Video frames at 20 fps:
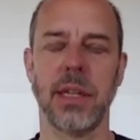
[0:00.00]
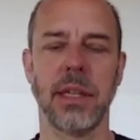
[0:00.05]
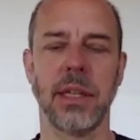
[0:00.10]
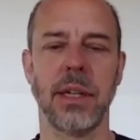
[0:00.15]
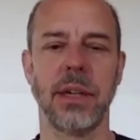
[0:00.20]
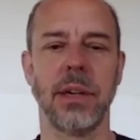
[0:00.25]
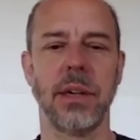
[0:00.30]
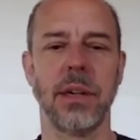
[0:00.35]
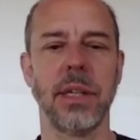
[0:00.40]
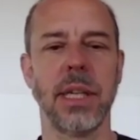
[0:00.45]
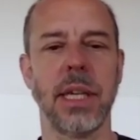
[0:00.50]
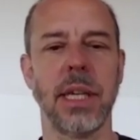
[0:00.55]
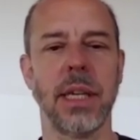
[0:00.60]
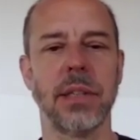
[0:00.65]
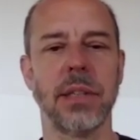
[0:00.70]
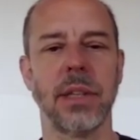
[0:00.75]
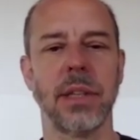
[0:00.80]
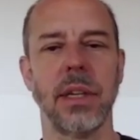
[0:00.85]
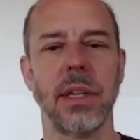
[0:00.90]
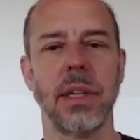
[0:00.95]
literally,
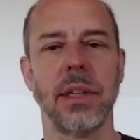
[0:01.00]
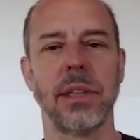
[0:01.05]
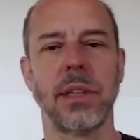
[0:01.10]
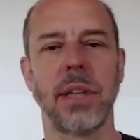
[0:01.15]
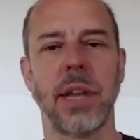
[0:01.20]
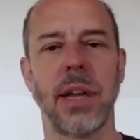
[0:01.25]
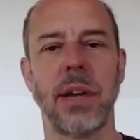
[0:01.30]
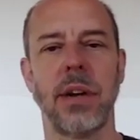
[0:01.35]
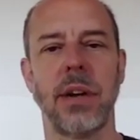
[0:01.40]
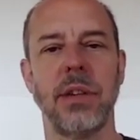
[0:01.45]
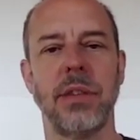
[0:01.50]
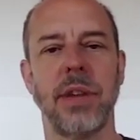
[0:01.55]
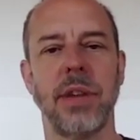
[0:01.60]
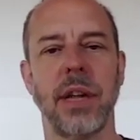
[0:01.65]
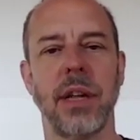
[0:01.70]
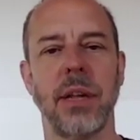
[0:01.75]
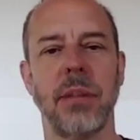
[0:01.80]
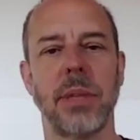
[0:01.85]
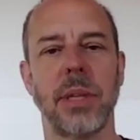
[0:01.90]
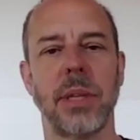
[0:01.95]
as Steiner
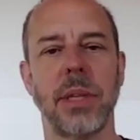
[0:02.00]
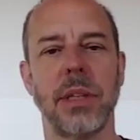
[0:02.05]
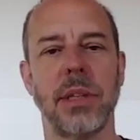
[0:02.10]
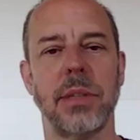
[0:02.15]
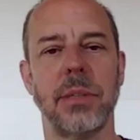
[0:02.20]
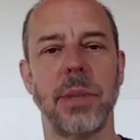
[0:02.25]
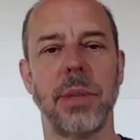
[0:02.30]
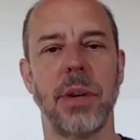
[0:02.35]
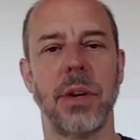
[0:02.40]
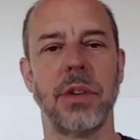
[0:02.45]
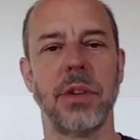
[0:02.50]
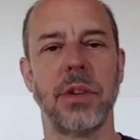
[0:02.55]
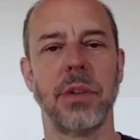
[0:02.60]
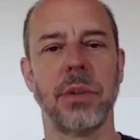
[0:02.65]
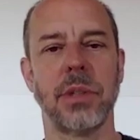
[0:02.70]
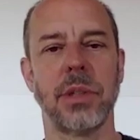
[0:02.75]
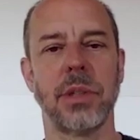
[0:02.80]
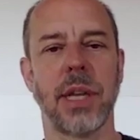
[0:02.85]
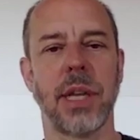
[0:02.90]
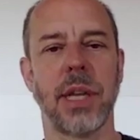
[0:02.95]
developed his
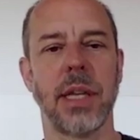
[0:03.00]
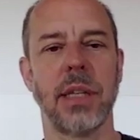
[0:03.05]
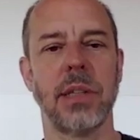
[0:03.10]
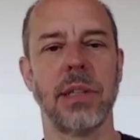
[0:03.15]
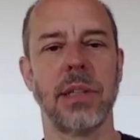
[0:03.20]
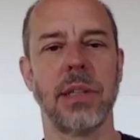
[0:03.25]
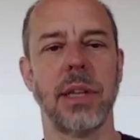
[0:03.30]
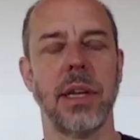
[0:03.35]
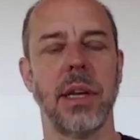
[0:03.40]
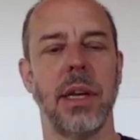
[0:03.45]
spiritual science.